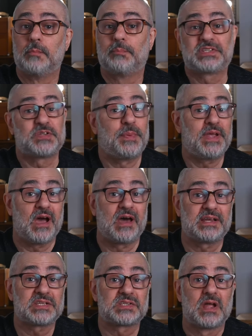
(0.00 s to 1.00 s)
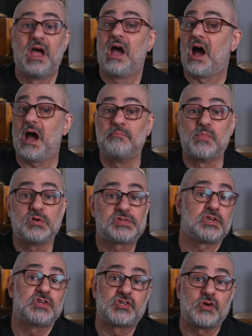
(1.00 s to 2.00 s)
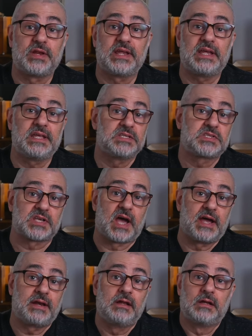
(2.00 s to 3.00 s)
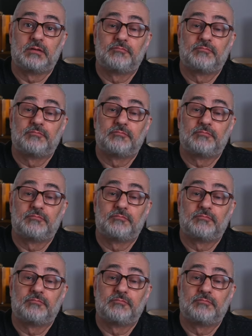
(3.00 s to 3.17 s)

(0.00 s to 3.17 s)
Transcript: But to be honest, I'm mostly shooting inside